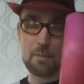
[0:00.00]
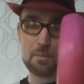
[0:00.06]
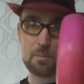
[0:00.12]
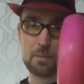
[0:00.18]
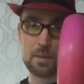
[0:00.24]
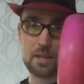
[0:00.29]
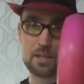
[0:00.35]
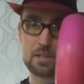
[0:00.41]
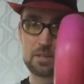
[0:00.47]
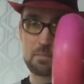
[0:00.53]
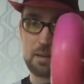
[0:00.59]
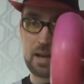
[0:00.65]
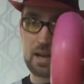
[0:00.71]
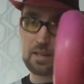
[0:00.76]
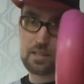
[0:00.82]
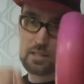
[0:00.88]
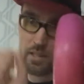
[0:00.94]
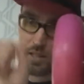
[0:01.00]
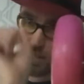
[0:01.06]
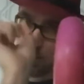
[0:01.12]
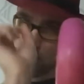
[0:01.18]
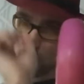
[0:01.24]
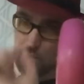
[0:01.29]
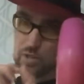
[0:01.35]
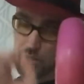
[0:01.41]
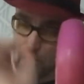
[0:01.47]
and because the pads stick
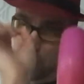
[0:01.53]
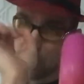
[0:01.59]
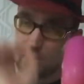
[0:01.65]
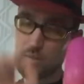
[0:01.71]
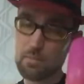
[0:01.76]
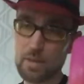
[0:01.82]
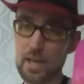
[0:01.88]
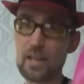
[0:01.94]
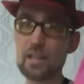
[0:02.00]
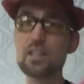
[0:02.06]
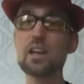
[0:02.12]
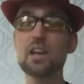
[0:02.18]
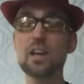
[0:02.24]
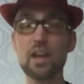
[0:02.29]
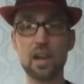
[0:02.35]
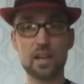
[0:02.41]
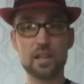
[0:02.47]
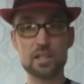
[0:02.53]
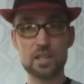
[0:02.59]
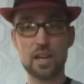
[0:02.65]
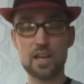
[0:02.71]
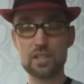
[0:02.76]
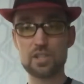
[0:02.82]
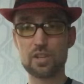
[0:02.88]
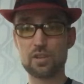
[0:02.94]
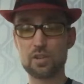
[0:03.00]
out just a bit, it's
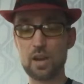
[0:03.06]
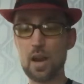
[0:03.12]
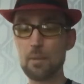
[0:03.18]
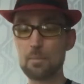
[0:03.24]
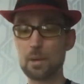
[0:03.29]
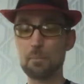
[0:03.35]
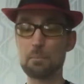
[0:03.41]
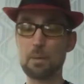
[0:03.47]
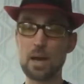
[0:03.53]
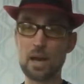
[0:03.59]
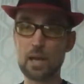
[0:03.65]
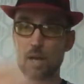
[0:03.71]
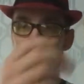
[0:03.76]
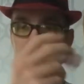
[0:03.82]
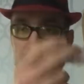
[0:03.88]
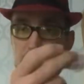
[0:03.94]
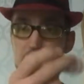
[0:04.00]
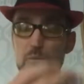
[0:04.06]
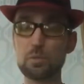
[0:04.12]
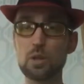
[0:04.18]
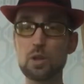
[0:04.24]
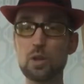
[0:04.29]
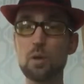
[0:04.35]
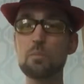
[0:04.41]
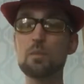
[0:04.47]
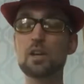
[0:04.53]
nice and grabby. Pack it with some
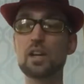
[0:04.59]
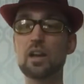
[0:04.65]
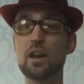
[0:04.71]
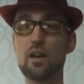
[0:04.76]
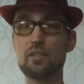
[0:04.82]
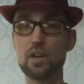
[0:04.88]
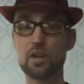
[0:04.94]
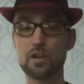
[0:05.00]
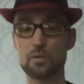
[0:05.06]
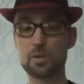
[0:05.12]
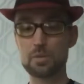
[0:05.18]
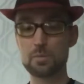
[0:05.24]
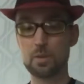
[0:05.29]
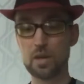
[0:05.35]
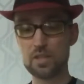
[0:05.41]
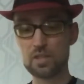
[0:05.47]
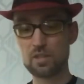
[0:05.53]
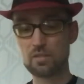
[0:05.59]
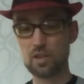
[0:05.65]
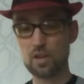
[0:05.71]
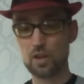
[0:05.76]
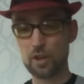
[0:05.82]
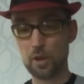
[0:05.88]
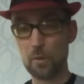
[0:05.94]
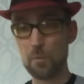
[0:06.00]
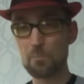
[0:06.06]
lube, you're going to have a good responsive
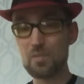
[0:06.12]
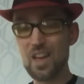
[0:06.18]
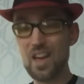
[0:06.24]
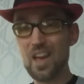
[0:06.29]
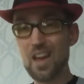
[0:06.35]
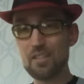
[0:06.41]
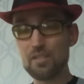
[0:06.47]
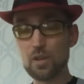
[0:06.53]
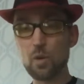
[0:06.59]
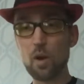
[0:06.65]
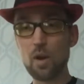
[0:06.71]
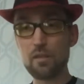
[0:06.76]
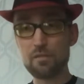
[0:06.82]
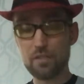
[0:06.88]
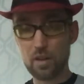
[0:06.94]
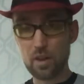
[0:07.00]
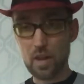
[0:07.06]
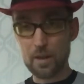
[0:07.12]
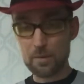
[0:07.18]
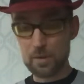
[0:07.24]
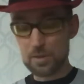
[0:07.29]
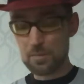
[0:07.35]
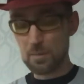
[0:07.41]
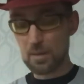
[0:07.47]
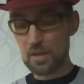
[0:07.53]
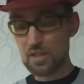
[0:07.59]
yo-yo. If you want full
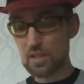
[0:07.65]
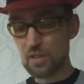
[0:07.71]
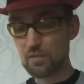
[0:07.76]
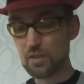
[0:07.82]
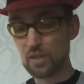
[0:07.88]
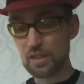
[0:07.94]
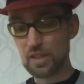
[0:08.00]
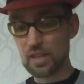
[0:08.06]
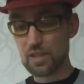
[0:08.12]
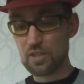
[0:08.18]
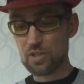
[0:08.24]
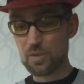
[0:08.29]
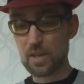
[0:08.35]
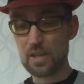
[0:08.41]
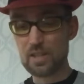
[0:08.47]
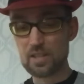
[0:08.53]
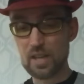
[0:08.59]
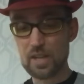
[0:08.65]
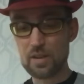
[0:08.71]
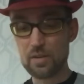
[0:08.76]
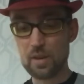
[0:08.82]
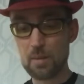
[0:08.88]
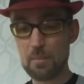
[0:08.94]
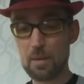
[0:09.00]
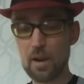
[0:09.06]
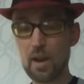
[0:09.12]
unresponsive, you'll need a string
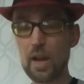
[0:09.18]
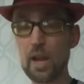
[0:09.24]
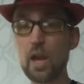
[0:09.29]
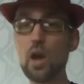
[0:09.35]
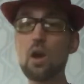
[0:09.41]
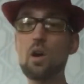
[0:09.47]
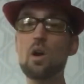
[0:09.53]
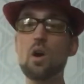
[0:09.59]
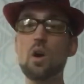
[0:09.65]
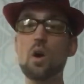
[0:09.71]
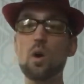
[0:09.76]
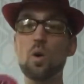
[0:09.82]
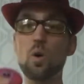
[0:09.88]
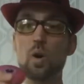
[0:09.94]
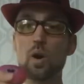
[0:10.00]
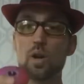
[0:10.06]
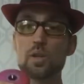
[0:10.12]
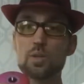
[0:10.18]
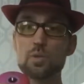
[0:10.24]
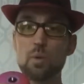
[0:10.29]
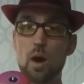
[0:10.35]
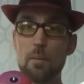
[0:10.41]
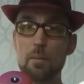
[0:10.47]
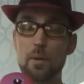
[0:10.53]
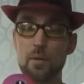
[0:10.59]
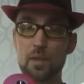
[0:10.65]
centering bearing or
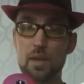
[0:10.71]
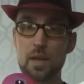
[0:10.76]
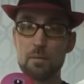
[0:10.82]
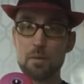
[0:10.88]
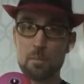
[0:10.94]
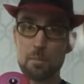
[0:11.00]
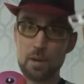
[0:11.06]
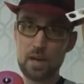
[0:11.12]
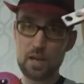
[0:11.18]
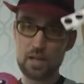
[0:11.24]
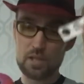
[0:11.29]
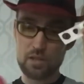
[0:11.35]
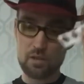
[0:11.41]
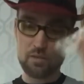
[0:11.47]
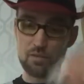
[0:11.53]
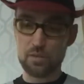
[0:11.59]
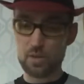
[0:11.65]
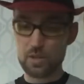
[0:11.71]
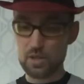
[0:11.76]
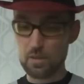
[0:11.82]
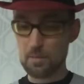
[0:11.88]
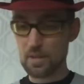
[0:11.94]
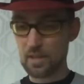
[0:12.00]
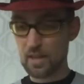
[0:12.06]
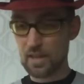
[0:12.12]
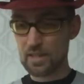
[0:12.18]
swap out the gamer pads for some
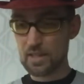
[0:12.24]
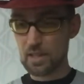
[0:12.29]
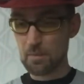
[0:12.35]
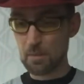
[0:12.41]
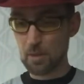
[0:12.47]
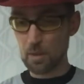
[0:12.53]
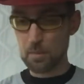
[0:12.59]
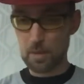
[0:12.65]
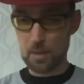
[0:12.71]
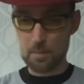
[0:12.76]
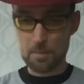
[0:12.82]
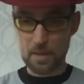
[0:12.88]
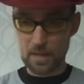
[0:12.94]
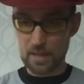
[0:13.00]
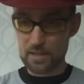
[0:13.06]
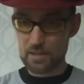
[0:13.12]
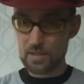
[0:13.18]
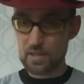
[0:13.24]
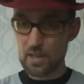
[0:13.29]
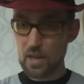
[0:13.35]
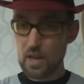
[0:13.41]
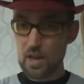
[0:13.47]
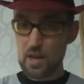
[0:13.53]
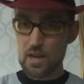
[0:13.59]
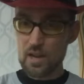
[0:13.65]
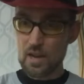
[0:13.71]
of the 19mm pads.
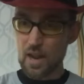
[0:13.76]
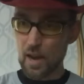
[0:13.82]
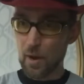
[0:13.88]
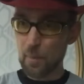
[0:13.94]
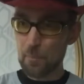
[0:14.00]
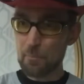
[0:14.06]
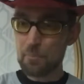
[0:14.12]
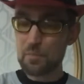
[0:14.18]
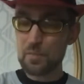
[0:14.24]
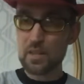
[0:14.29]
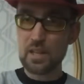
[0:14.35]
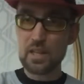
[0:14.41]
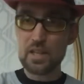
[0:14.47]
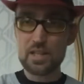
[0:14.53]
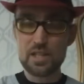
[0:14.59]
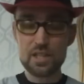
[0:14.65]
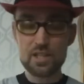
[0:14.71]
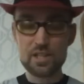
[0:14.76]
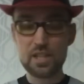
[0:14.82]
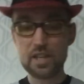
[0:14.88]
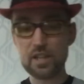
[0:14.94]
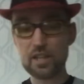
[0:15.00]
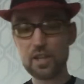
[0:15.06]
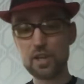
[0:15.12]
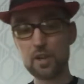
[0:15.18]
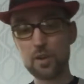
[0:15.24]
Now, easiest
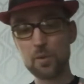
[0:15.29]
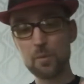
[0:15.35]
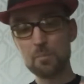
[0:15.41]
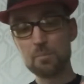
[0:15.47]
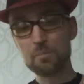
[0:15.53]
thing to do,